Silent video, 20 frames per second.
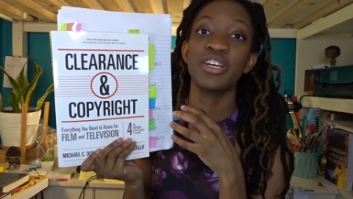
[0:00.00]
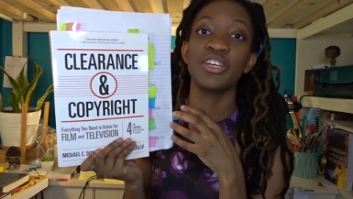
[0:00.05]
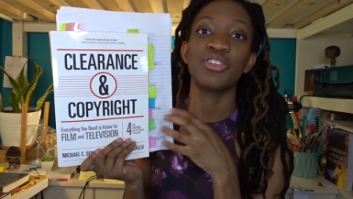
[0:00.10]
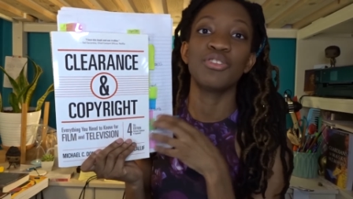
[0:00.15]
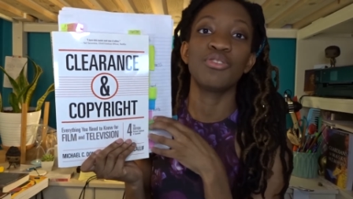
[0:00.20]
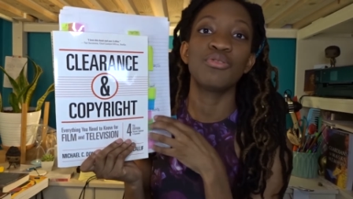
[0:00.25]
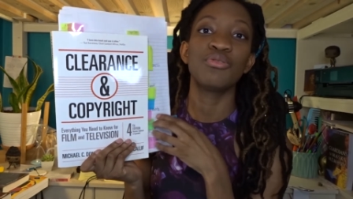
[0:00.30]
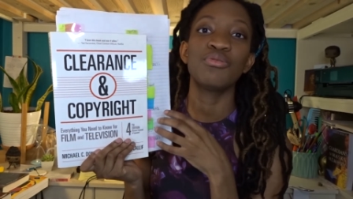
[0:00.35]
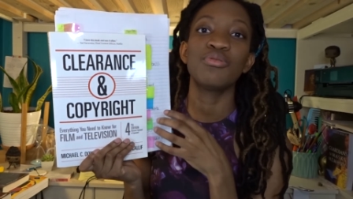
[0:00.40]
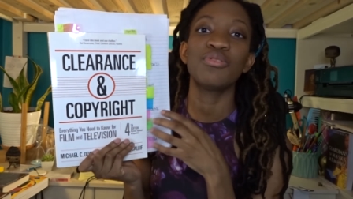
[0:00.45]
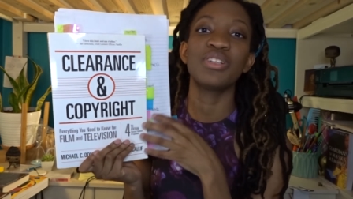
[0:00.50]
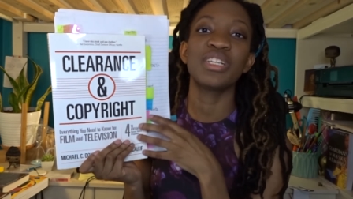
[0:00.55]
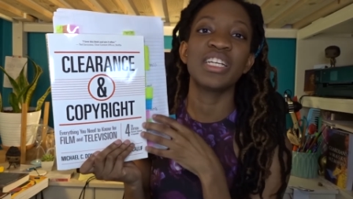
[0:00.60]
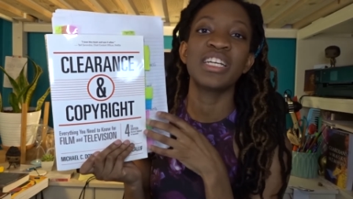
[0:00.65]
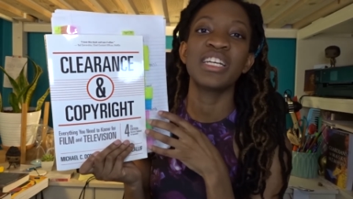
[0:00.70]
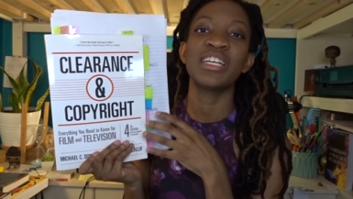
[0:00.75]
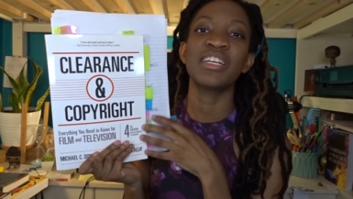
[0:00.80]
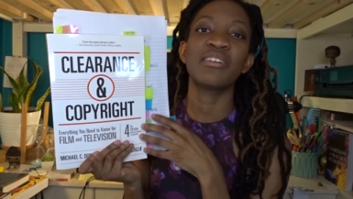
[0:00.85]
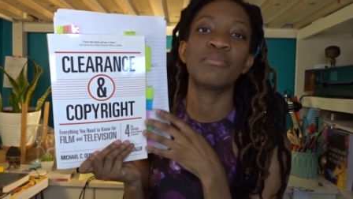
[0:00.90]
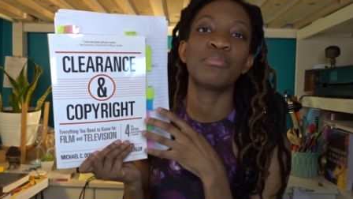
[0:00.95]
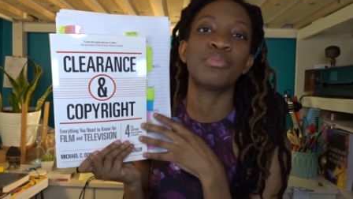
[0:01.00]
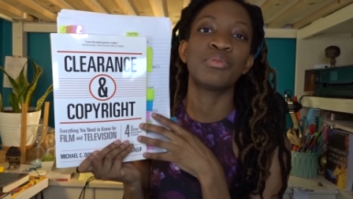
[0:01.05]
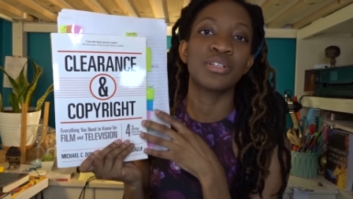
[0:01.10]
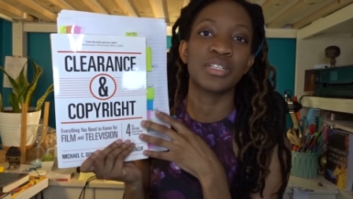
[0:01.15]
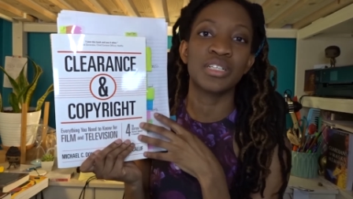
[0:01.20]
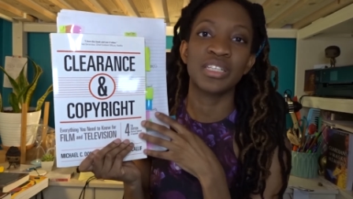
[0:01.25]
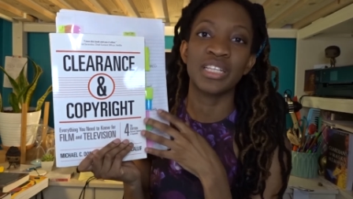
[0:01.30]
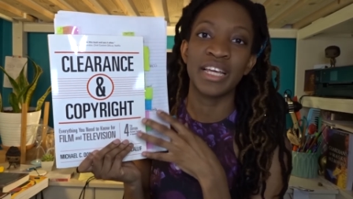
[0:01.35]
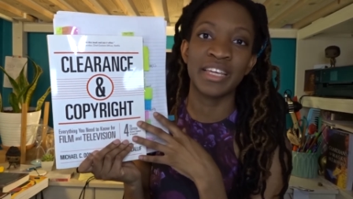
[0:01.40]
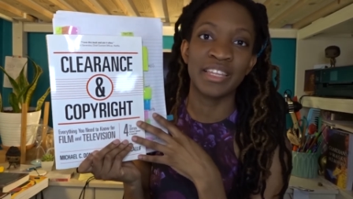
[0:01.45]
you need a
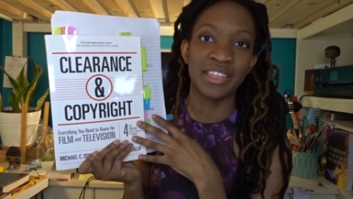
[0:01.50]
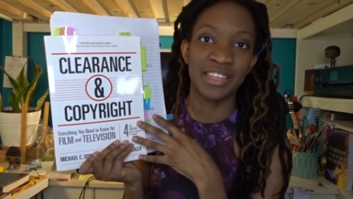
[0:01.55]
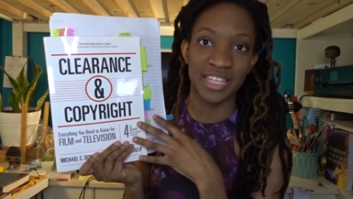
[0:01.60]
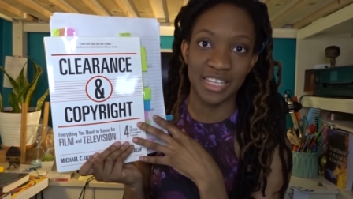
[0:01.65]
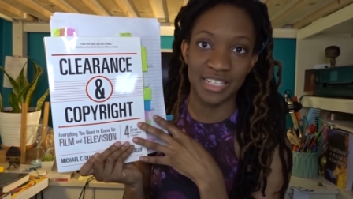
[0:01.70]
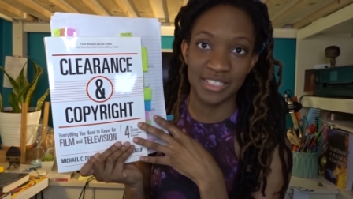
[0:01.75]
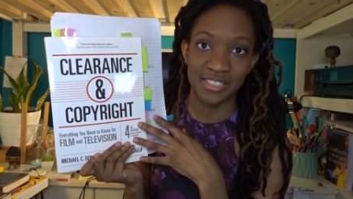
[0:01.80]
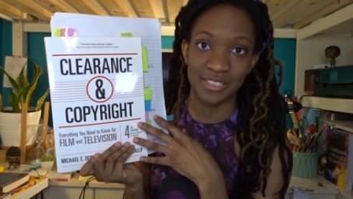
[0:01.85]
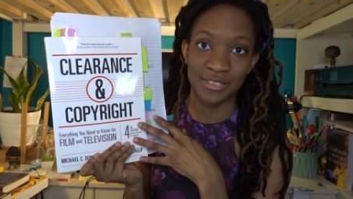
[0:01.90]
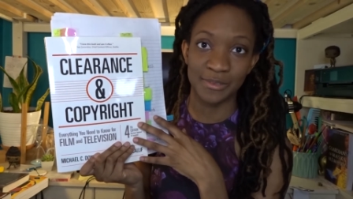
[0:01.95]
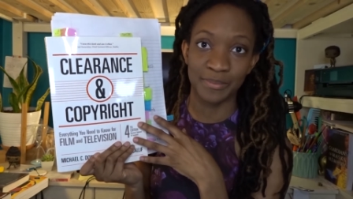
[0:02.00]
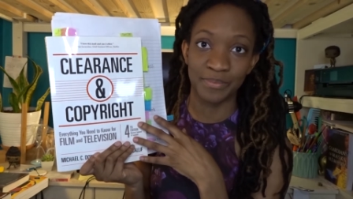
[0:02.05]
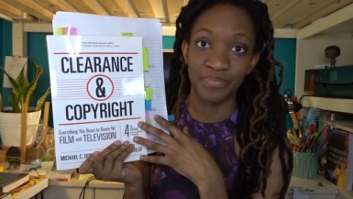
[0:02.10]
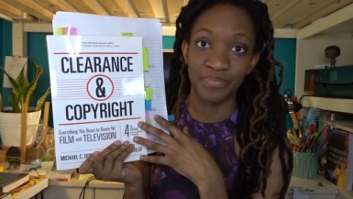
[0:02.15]
book like this.